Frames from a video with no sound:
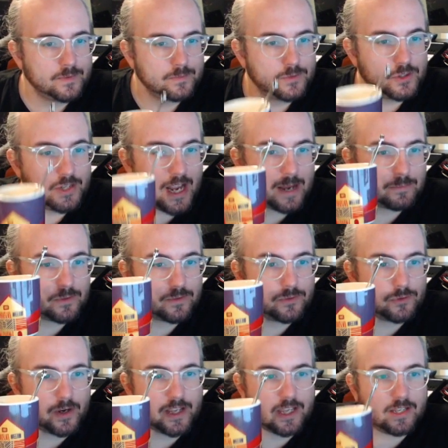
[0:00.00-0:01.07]
Today I'm
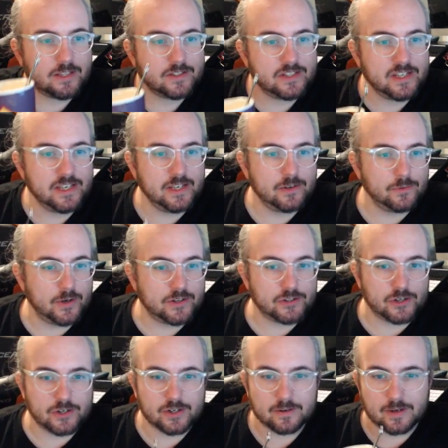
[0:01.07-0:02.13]
drinking tea,
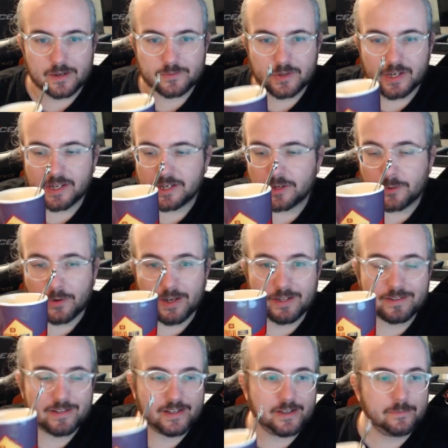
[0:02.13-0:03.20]
Richard. I'm drinking
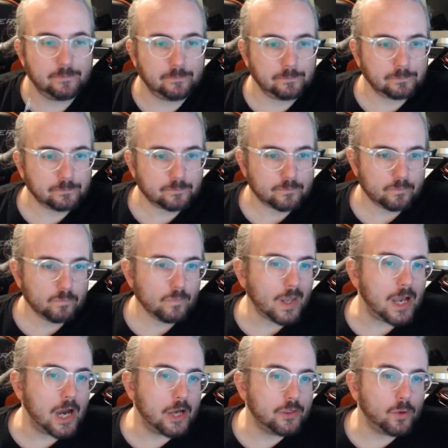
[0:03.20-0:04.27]
green tea.
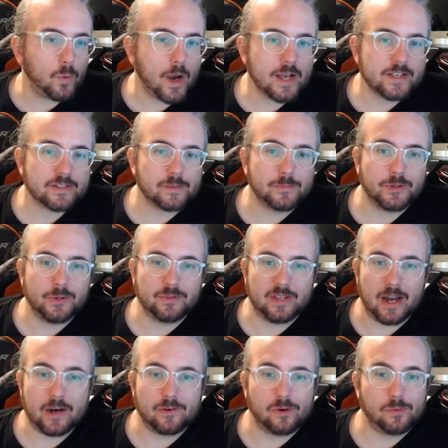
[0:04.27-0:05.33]
Otherwise, I'm doing the
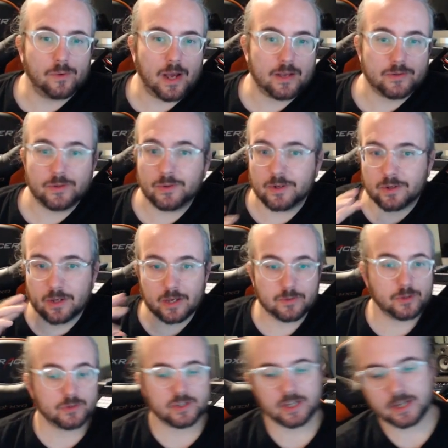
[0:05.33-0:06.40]
arrow. I'm
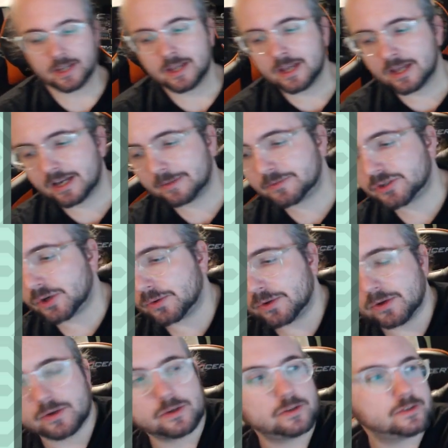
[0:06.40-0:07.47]
using. Let me show
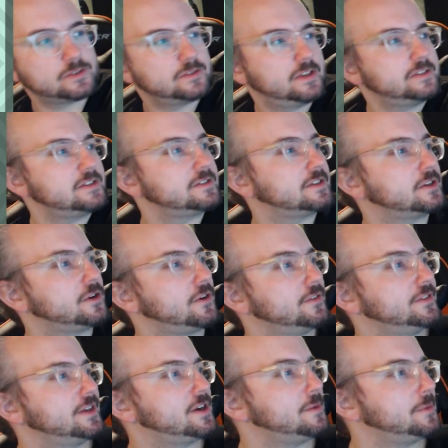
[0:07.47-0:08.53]
you. This is the
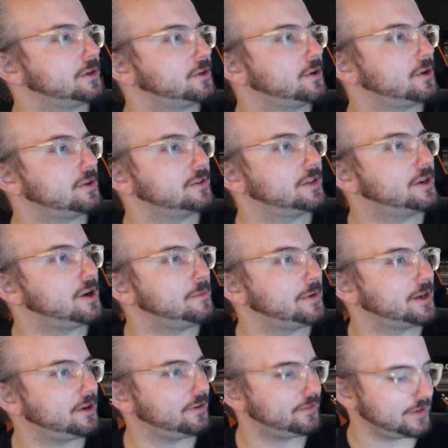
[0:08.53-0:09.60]
common
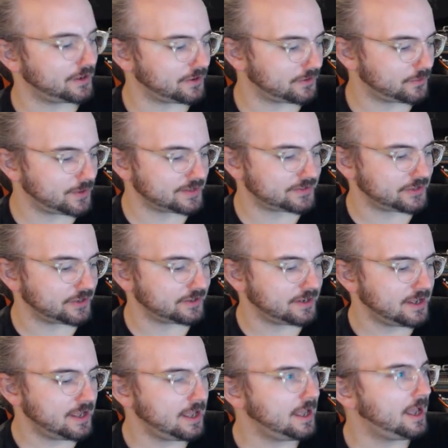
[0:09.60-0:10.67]
coffee question.
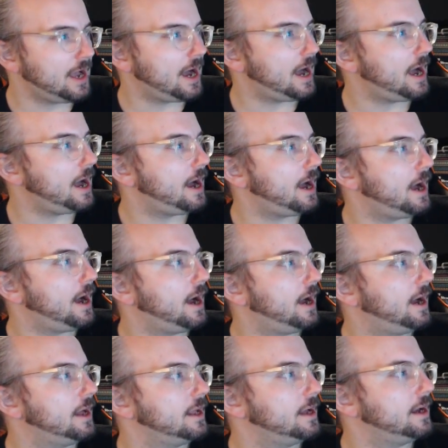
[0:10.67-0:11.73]

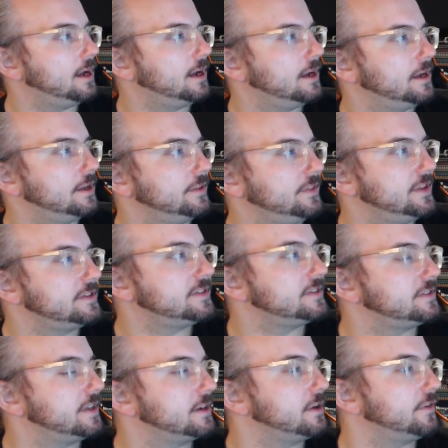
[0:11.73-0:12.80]
This is
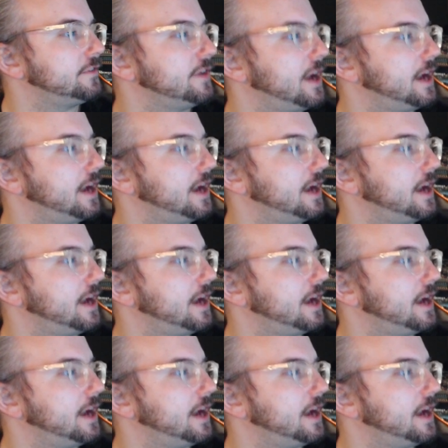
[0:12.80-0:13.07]
the coffee